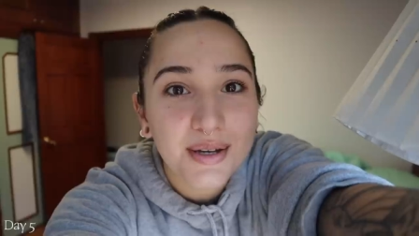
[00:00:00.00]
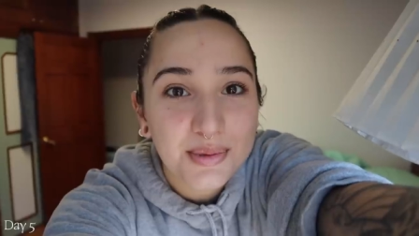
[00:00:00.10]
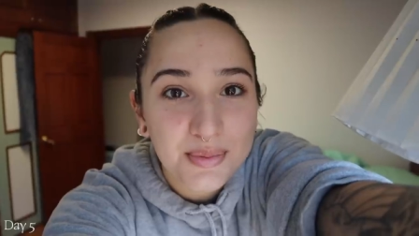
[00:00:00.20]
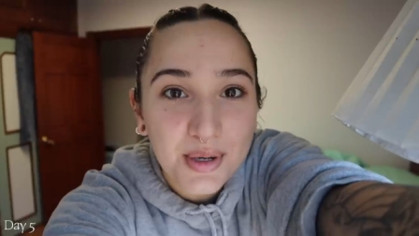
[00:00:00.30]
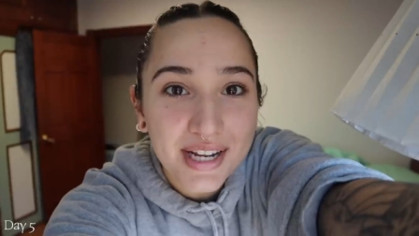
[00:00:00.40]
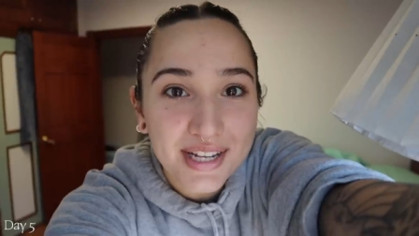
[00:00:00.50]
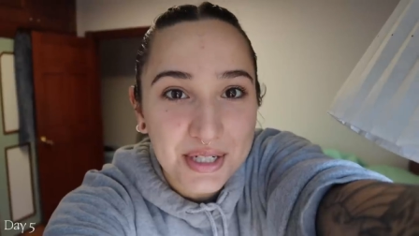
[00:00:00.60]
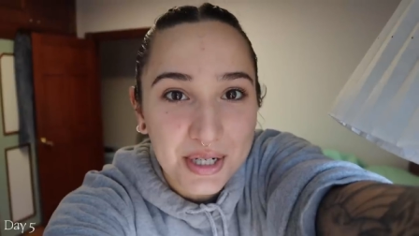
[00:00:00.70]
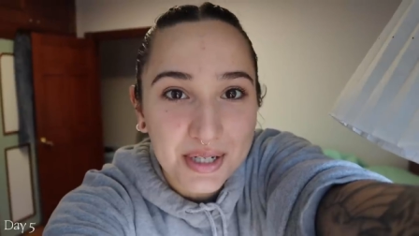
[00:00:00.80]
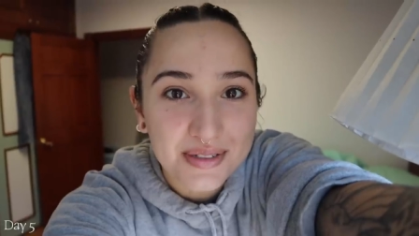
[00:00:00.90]
Good morning,
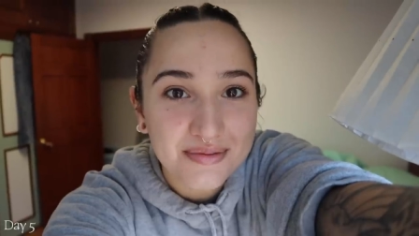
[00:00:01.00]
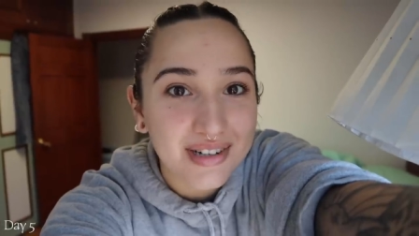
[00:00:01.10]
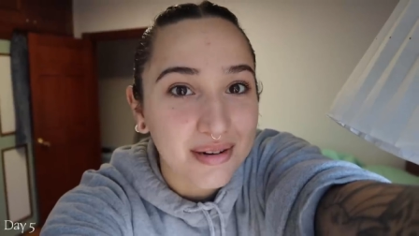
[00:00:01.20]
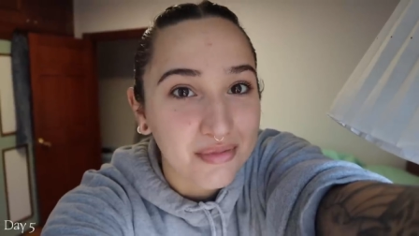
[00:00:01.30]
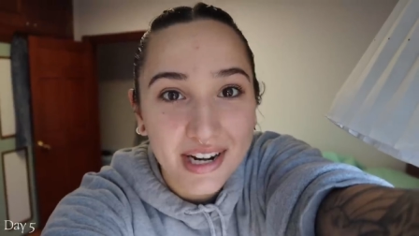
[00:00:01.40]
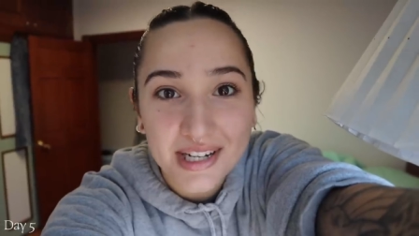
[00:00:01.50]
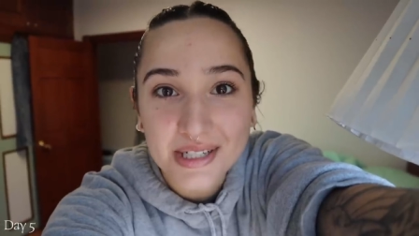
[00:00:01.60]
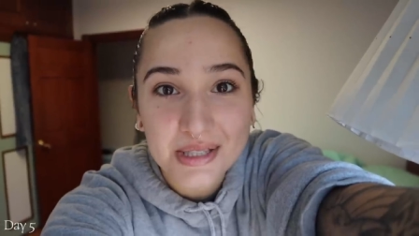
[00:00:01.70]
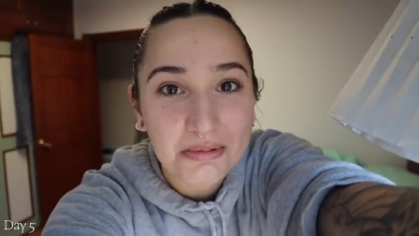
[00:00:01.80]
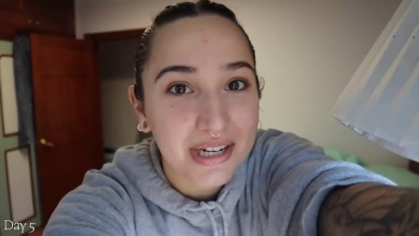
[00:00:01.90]
y'all. I'm running
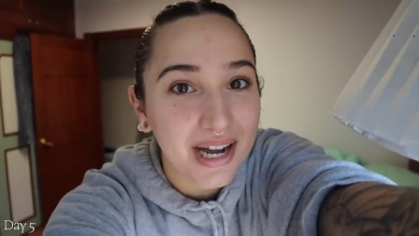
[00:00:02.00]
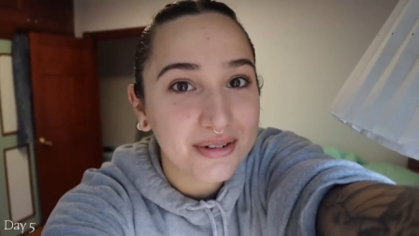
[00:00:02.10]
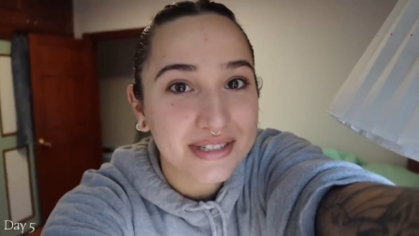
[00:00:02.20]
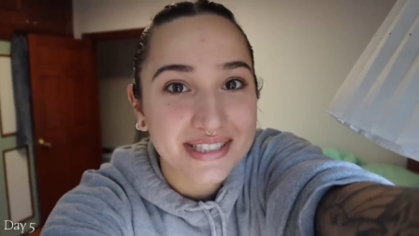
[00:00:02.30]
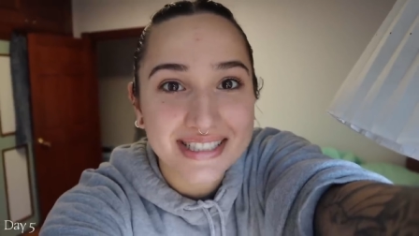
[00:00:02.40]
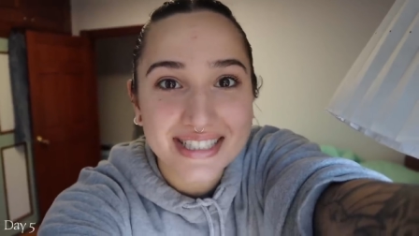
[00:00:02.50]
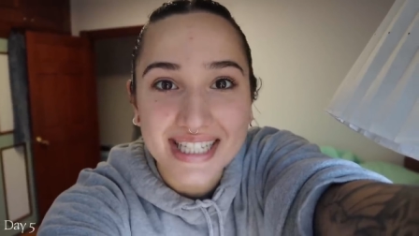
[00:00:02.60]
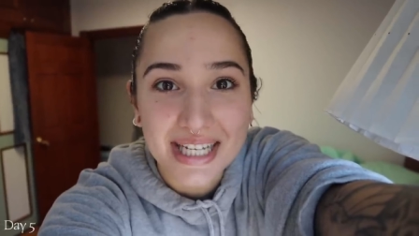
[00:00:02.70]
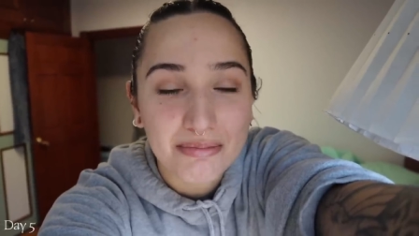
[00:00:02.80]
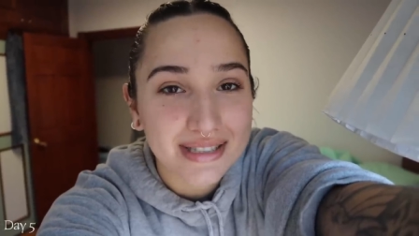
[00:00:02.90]
on three hours of
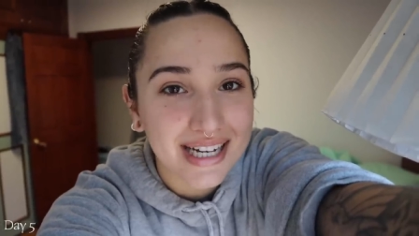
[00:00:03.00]
sleep.